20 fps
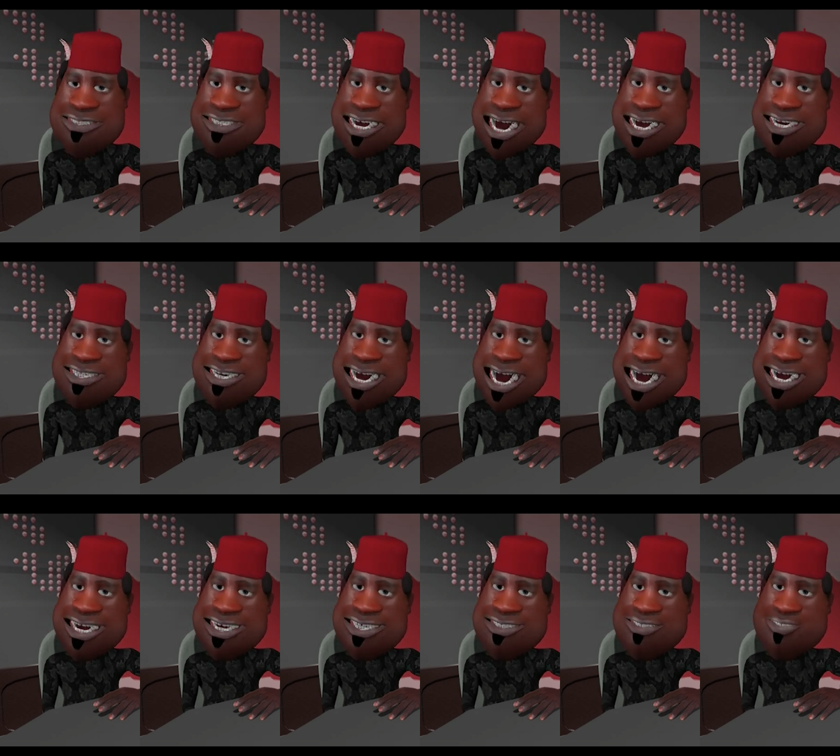Last,
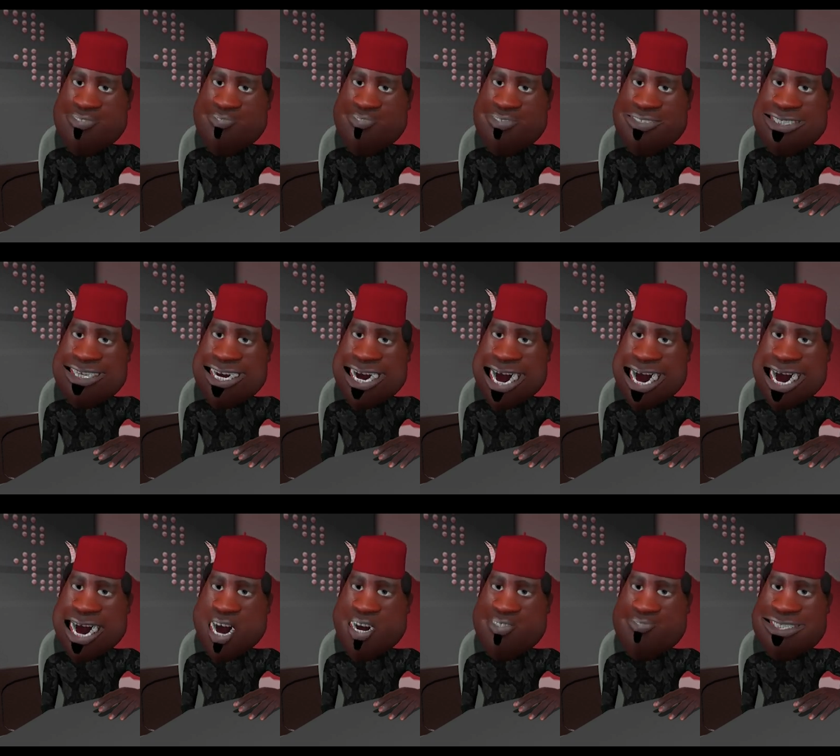we are
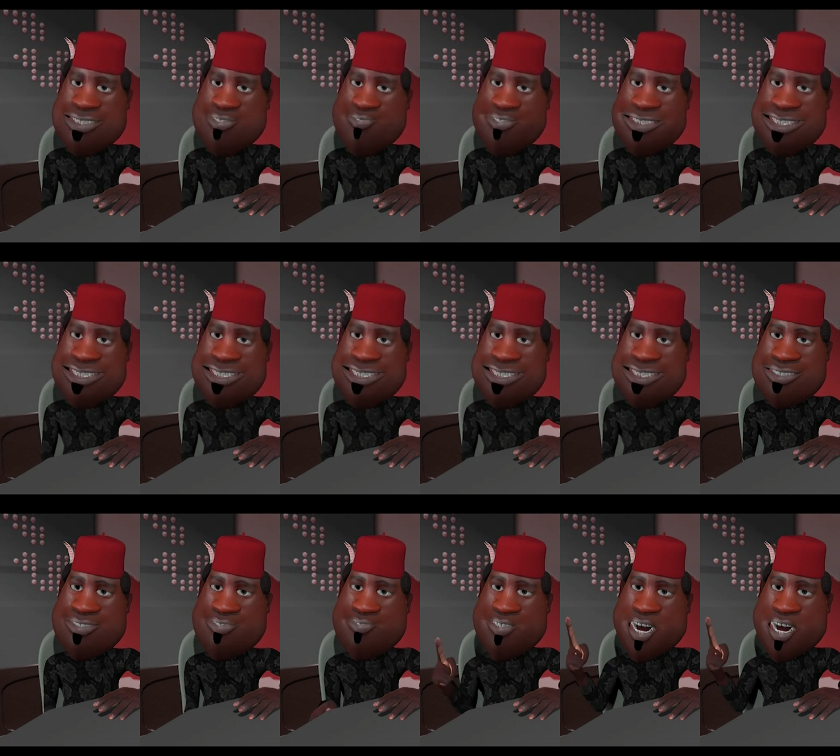going to need